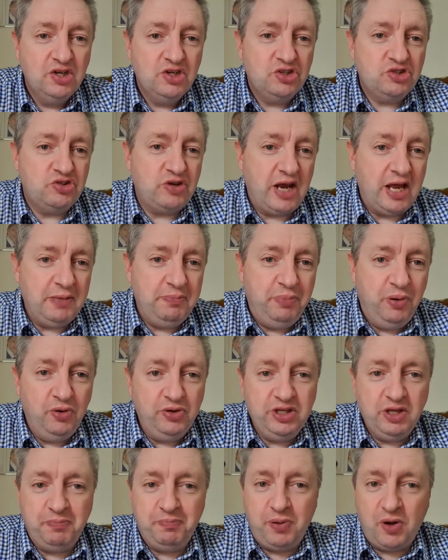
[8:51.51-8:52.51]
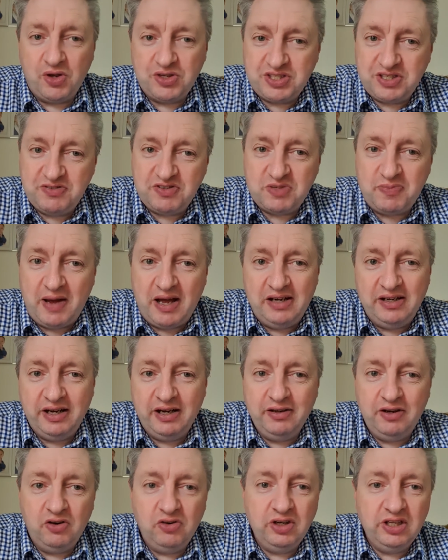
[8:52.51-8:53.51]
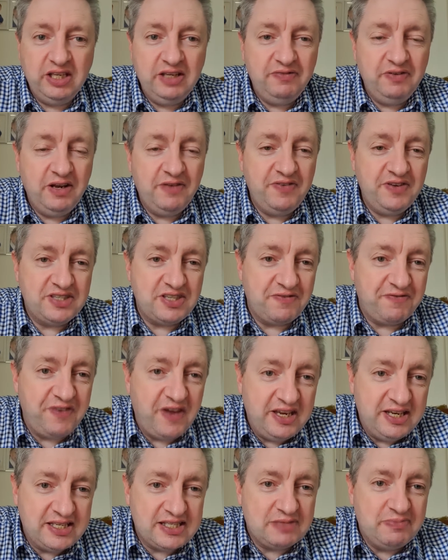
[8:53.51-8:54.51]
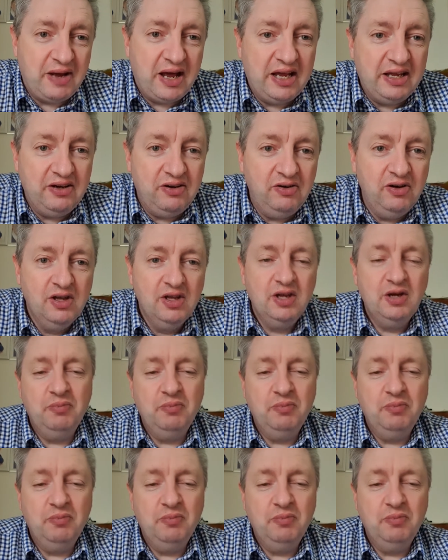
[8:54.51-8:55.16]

try put your positive smile on, even if it's a fake smile,